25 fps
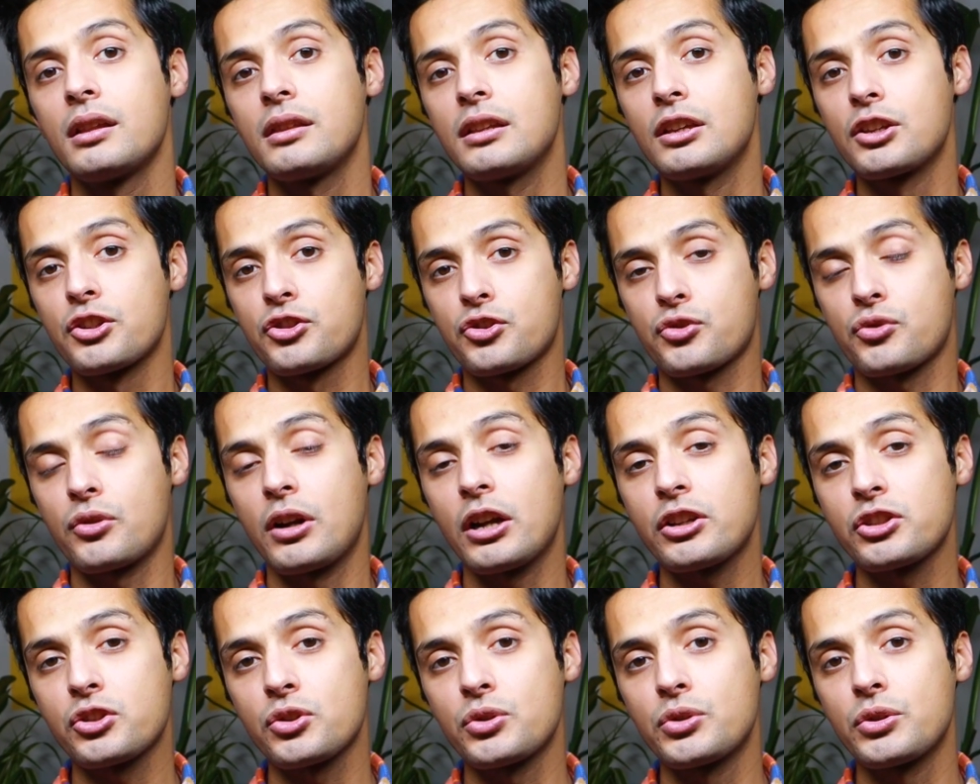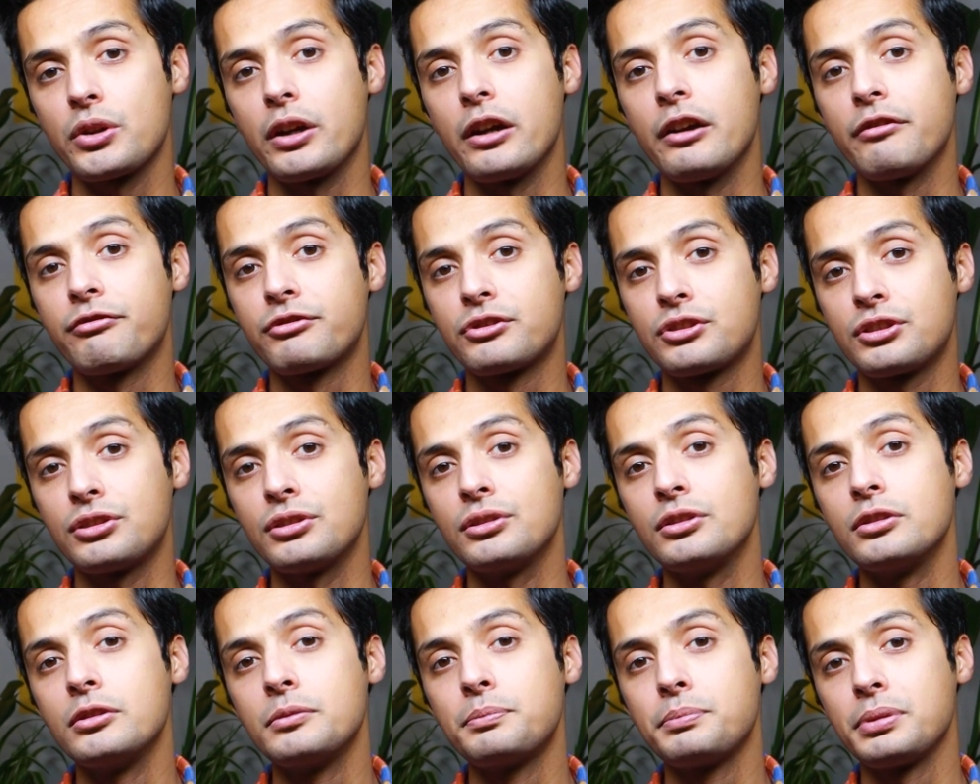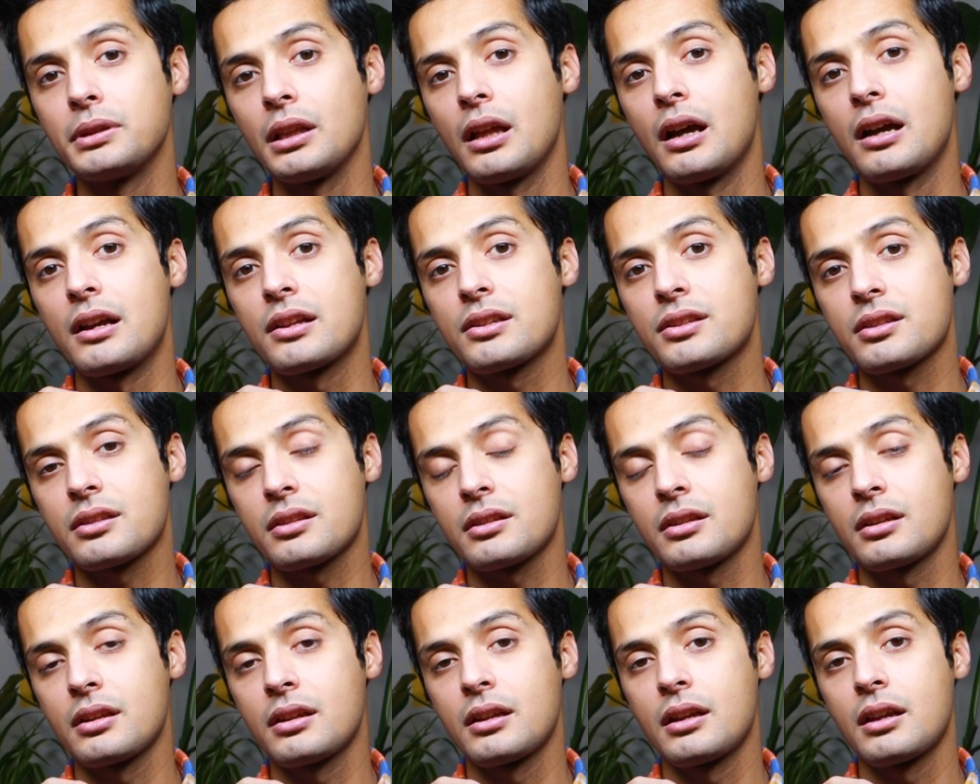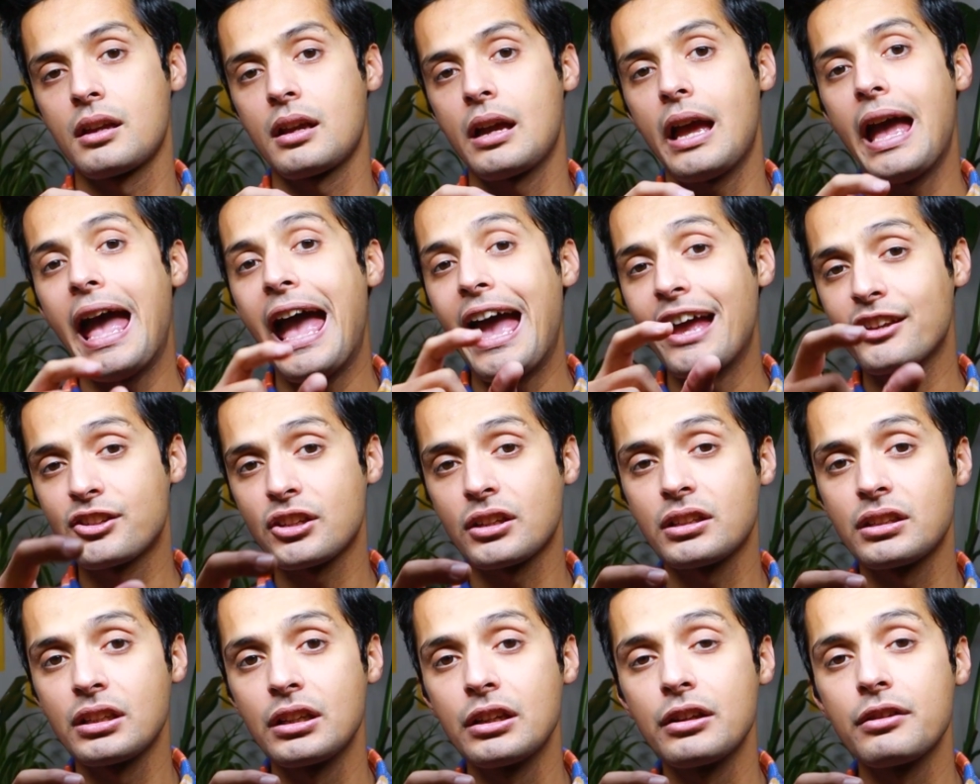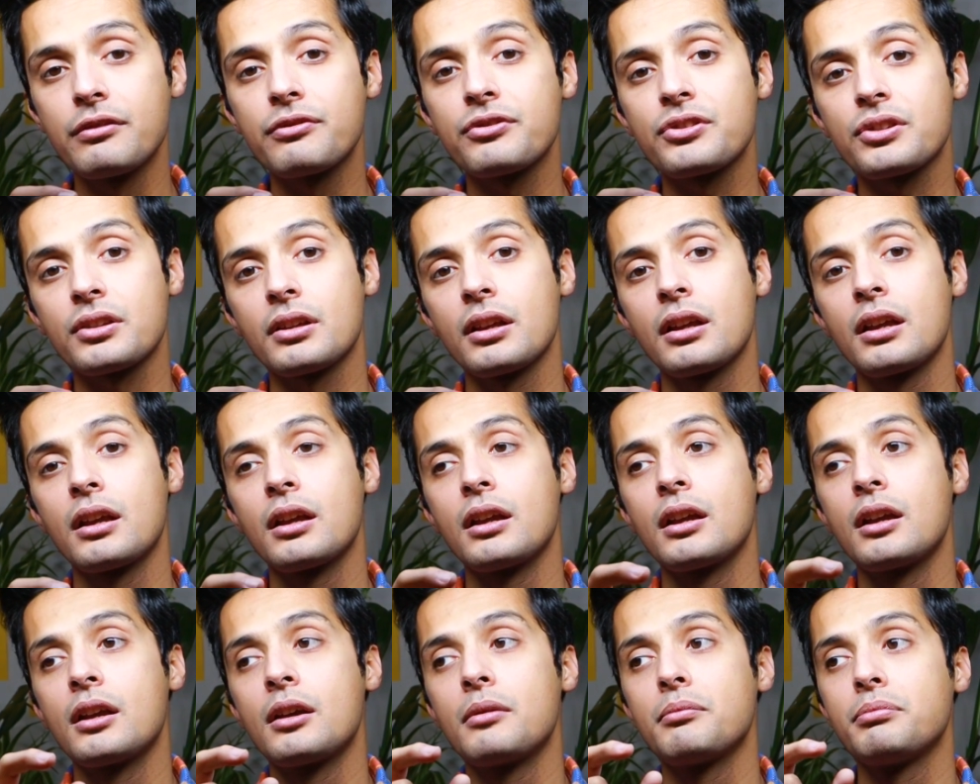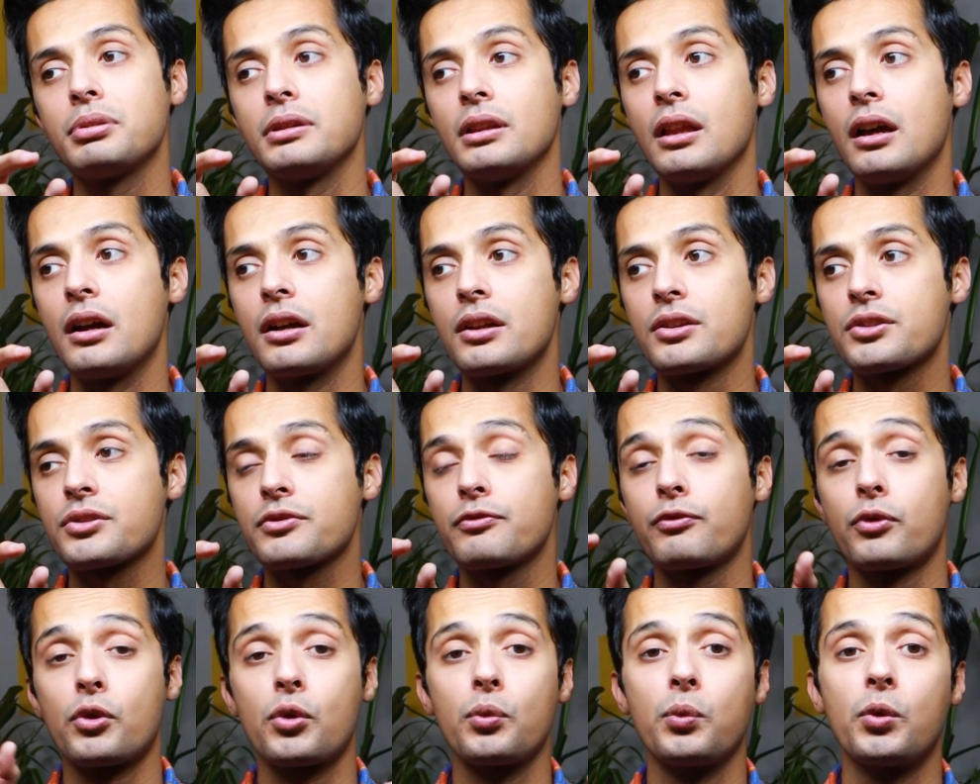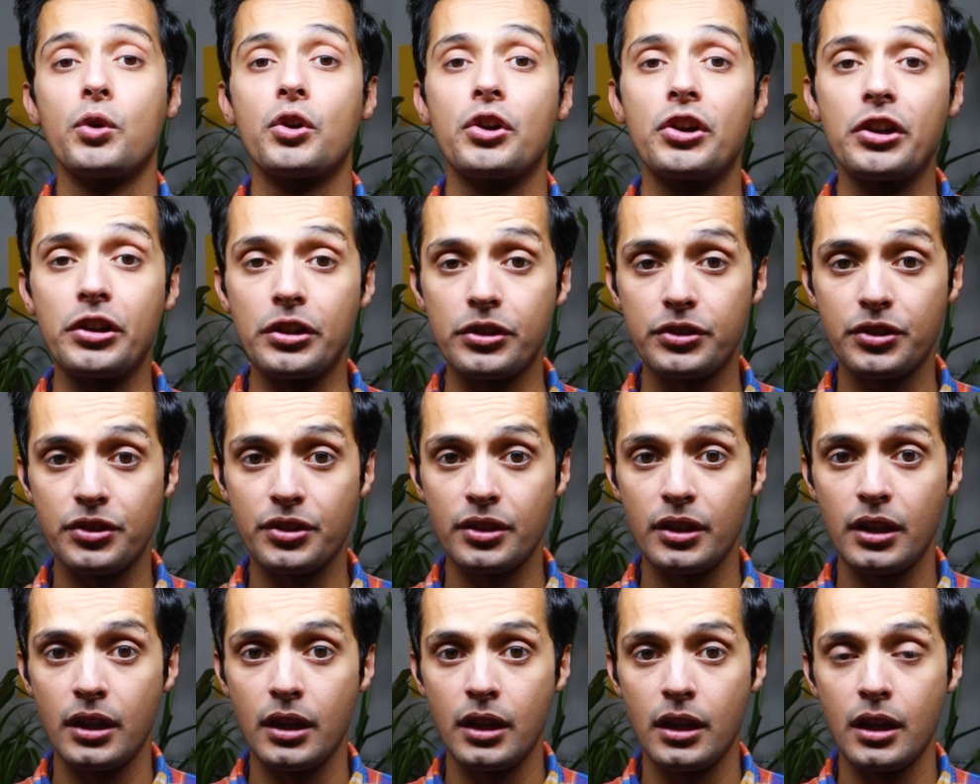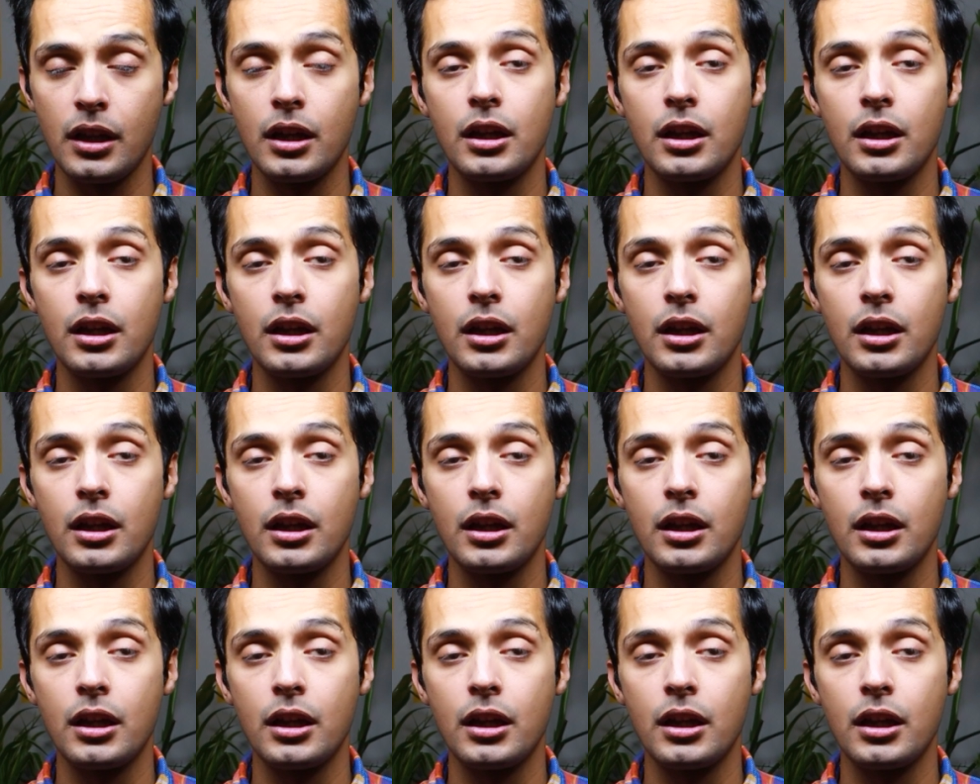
the structure of 2 plus adjectives plus 4 words.